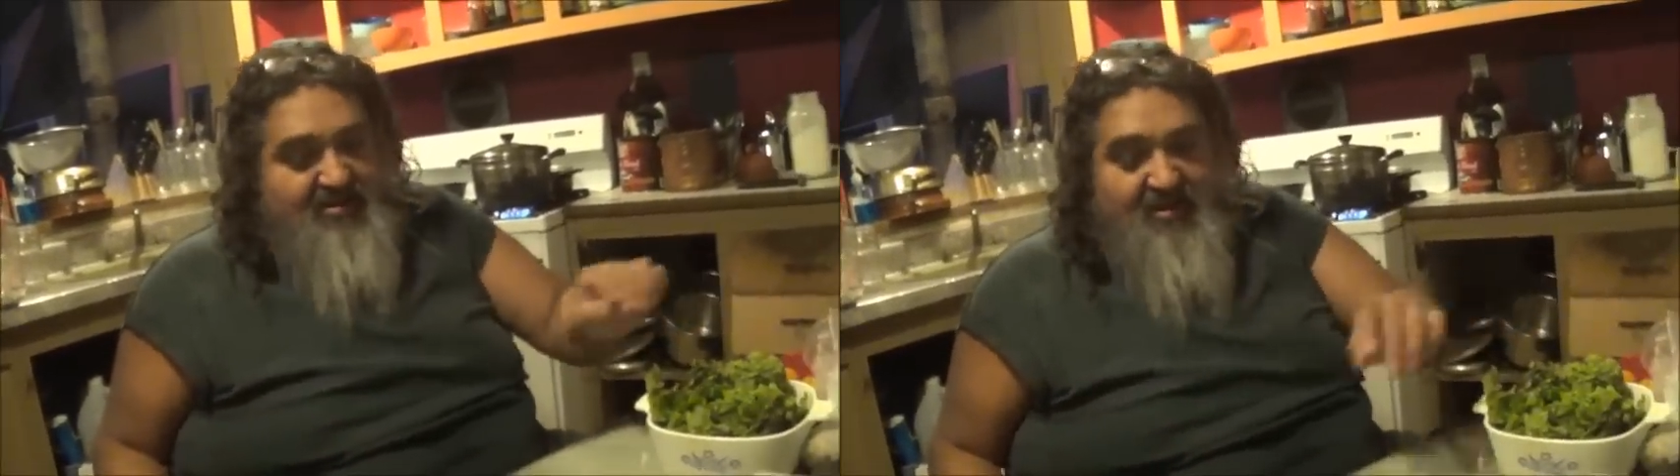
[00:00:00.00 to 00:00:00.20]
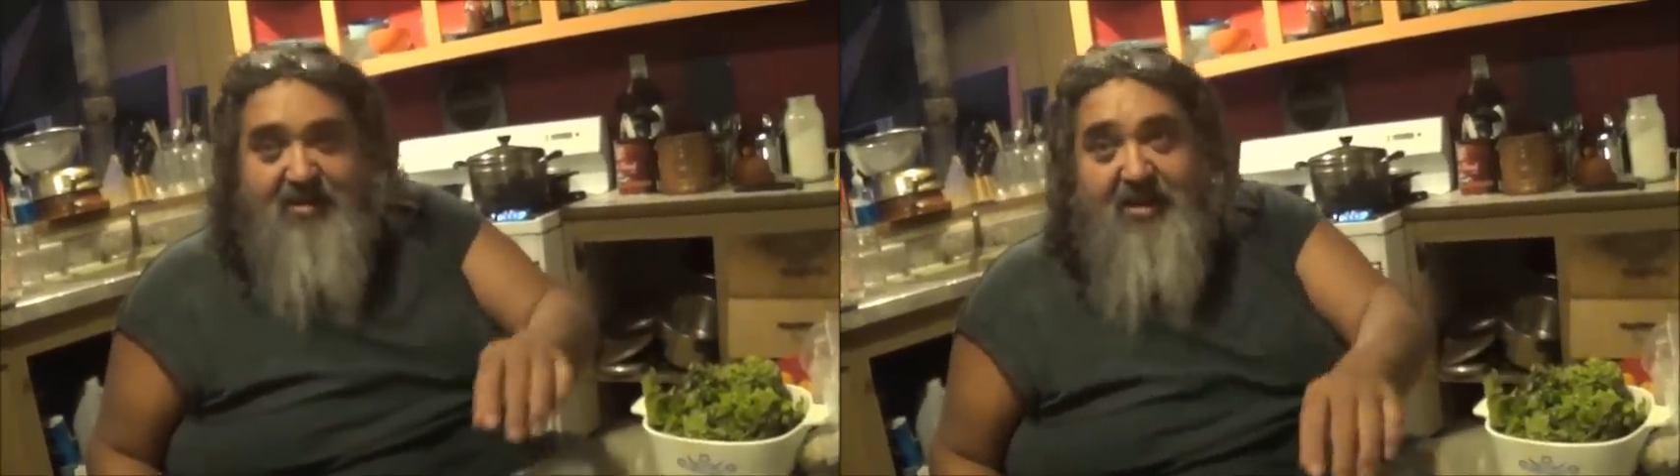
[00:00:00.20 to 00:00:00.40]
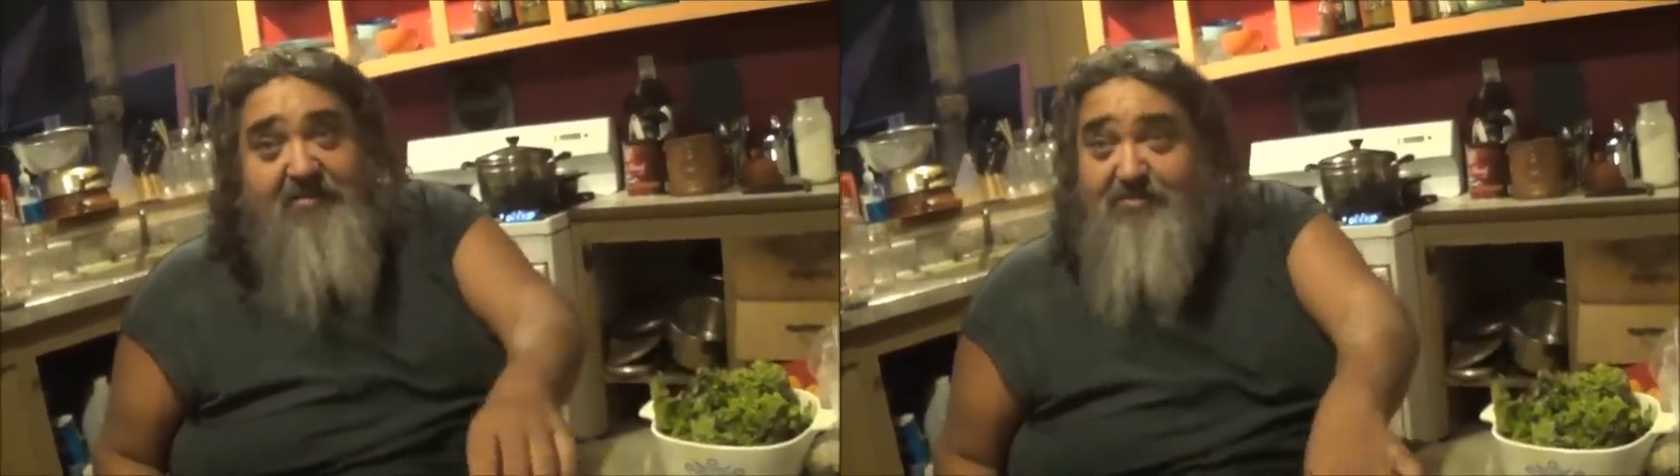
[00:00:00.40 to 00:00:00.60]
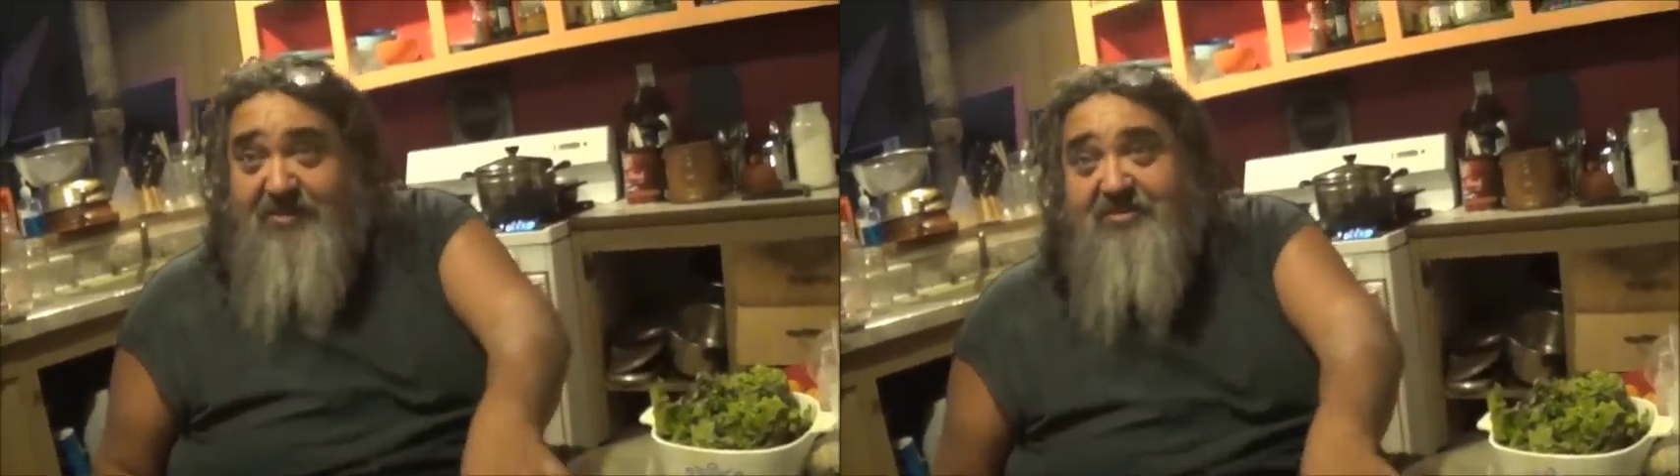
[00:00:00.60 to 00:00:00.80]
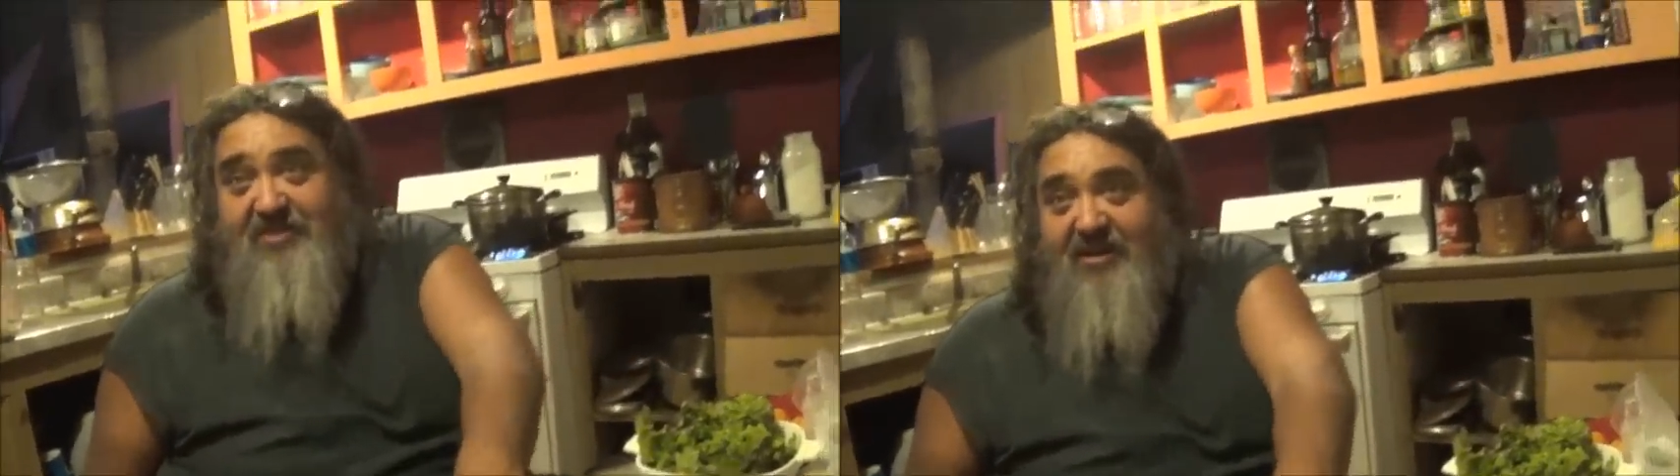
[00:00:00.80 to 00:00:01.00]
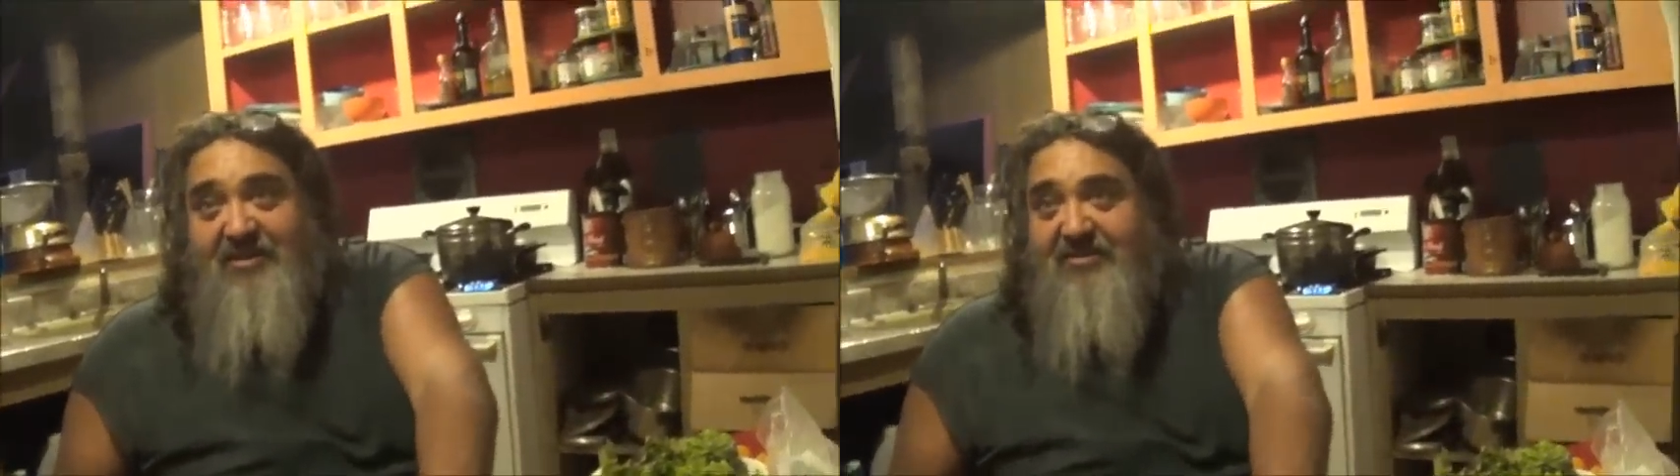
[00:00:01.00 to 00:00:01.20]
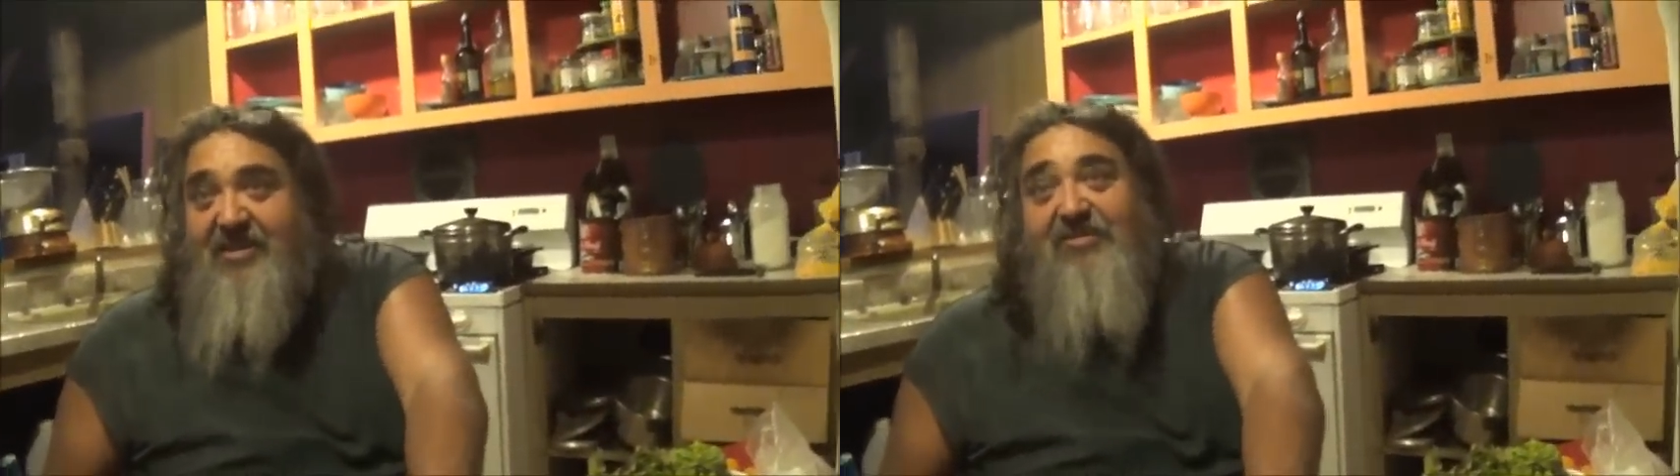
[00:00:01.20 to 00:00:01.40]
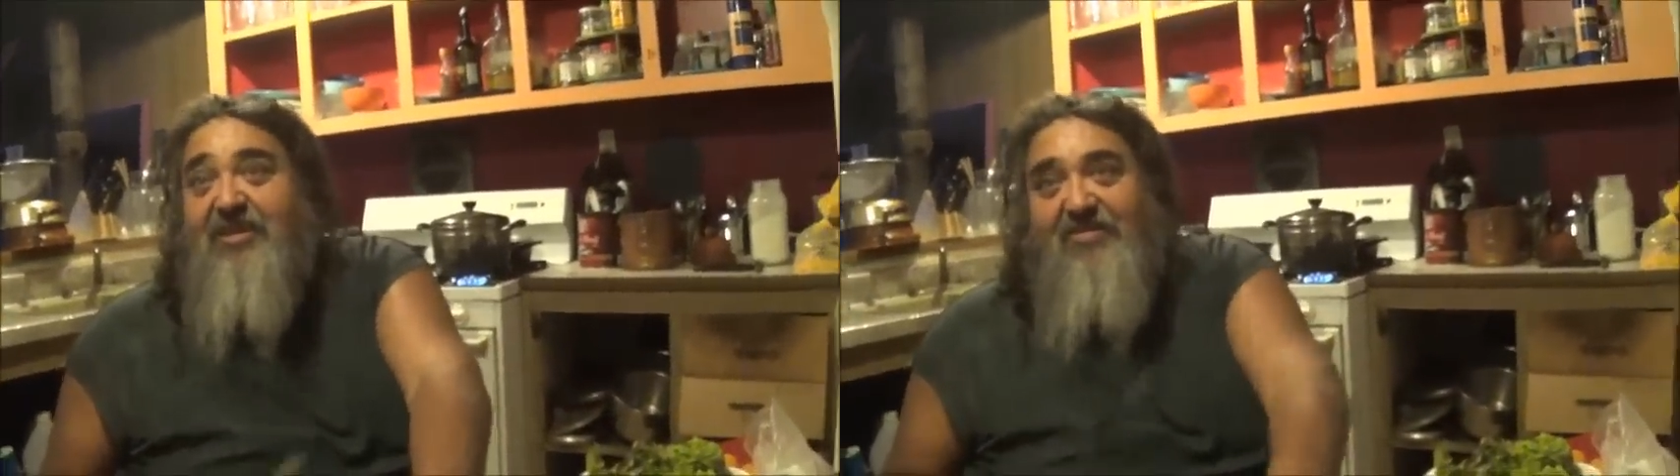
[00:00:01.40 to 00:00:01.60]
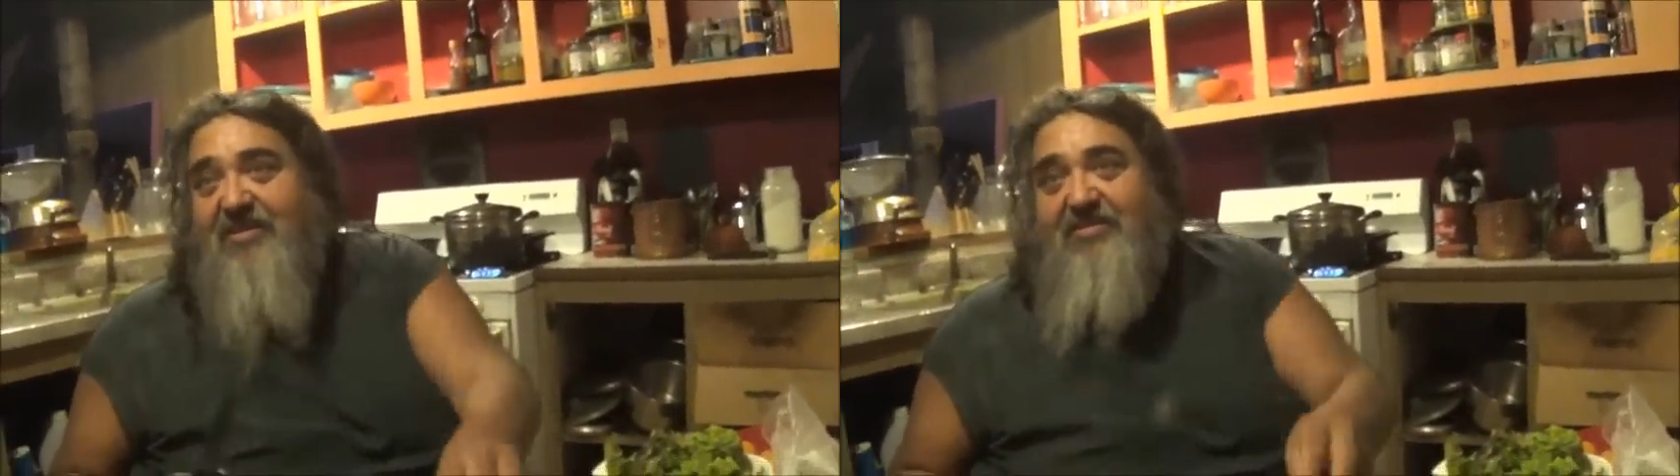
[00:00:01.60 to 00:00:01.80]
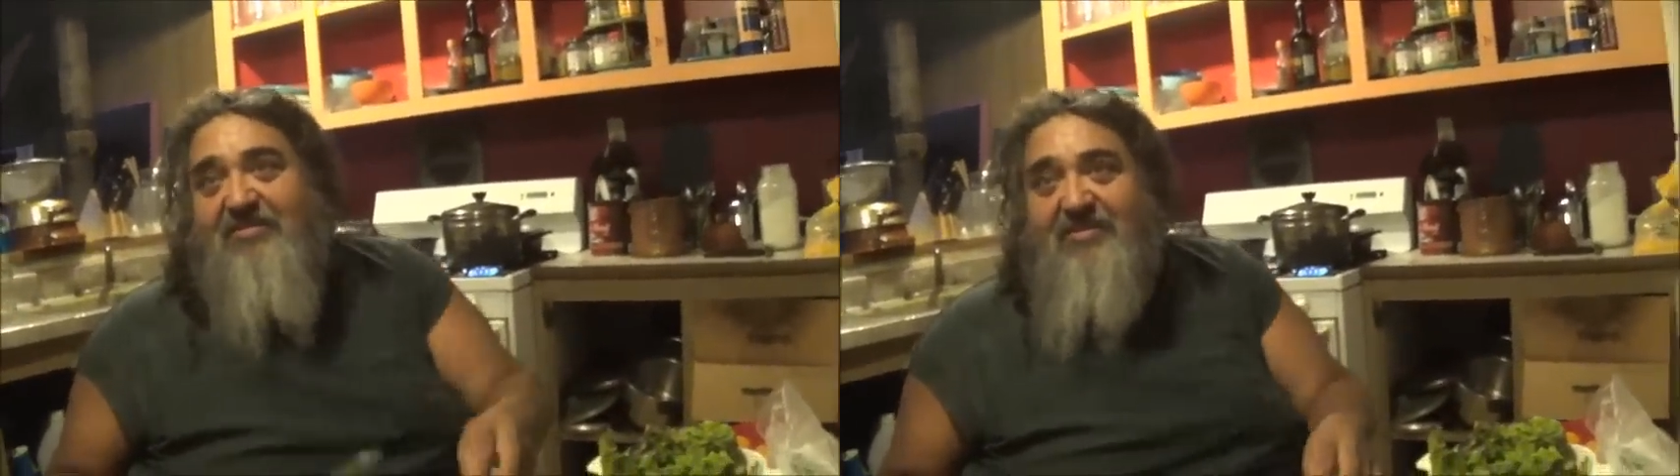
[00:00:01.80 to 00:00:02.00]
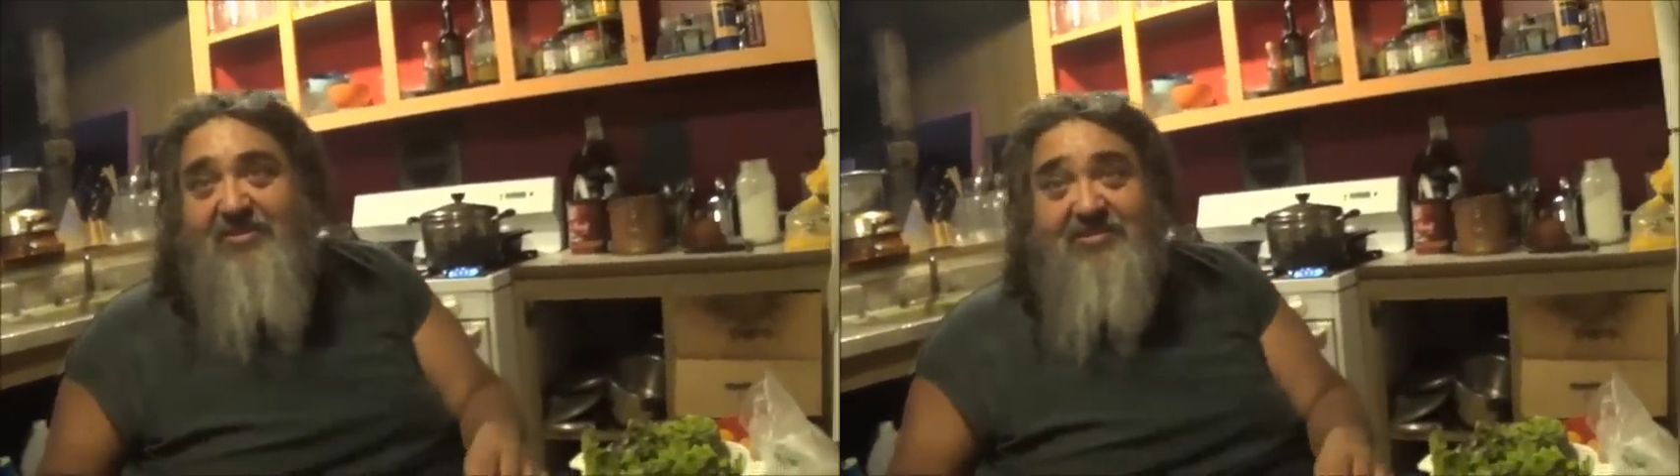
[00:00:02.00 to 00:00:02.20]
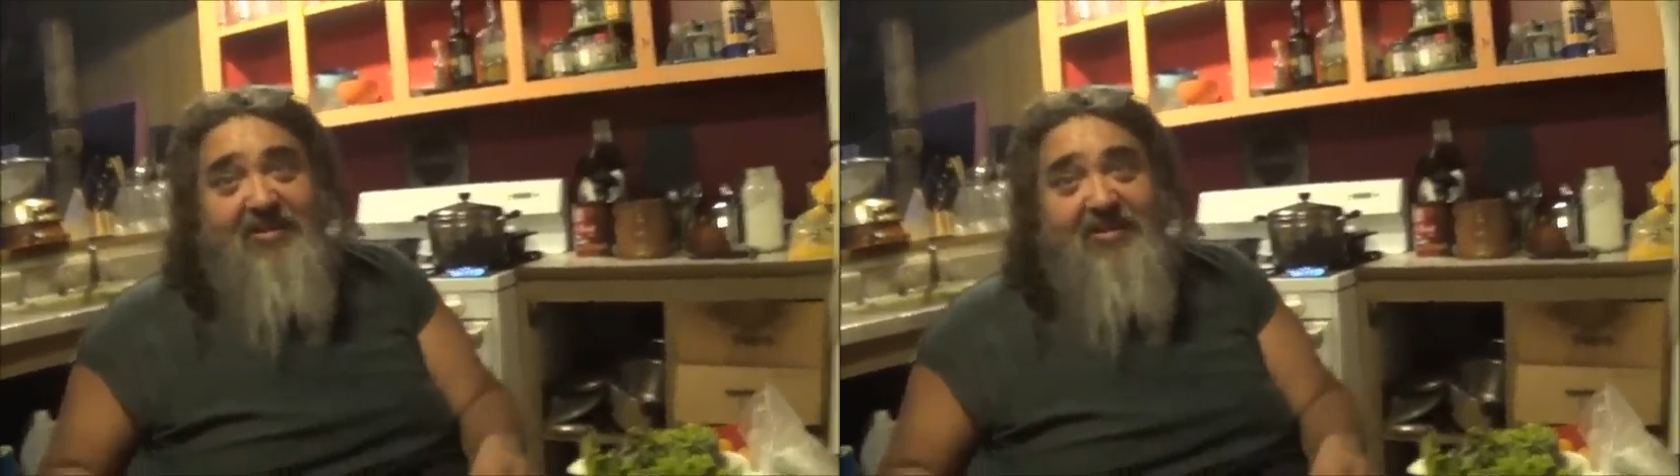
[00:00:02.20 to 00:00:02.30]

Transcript: yeah, and everyone has done it. They love it. There's